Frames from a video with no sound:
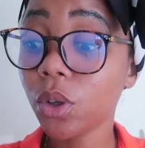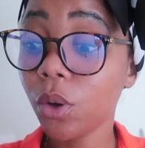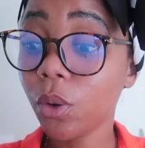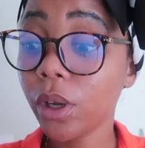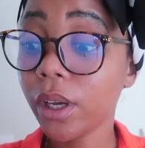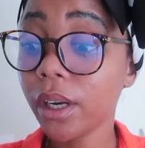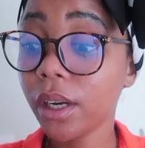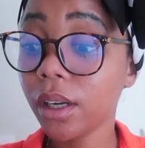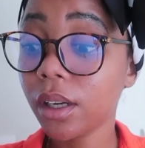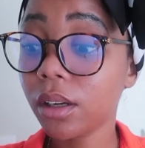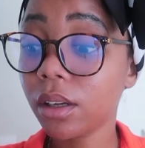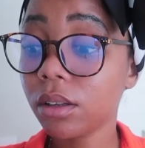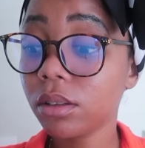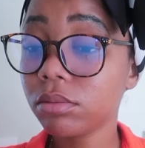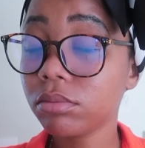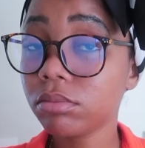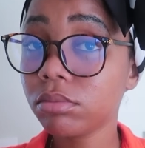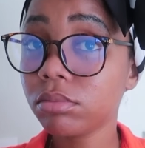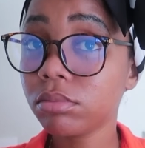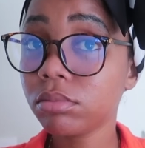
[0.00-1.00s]
go get a
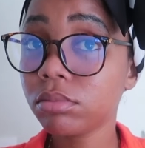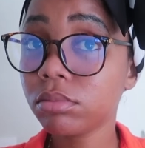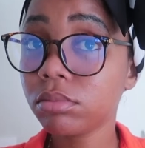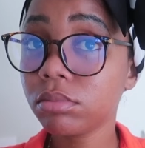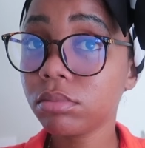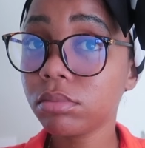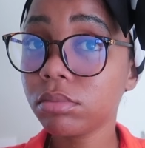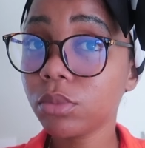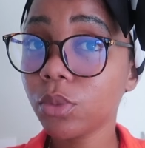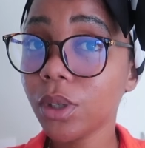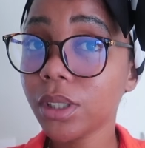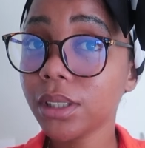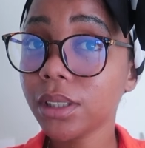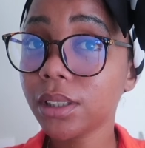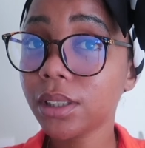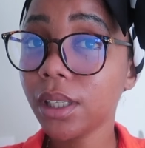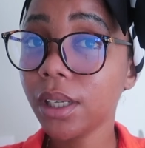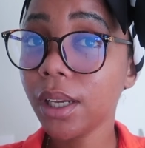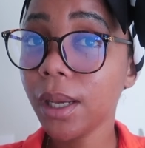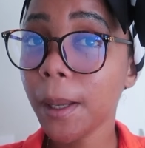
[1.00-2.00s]
what's the
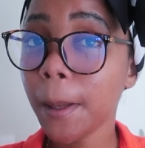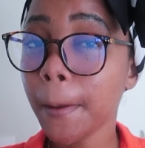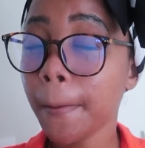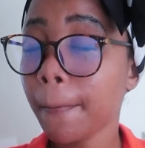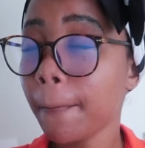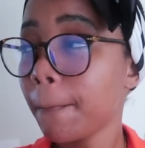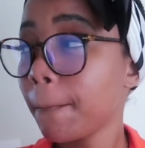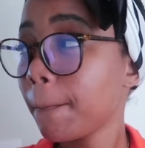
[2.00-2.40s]
thing,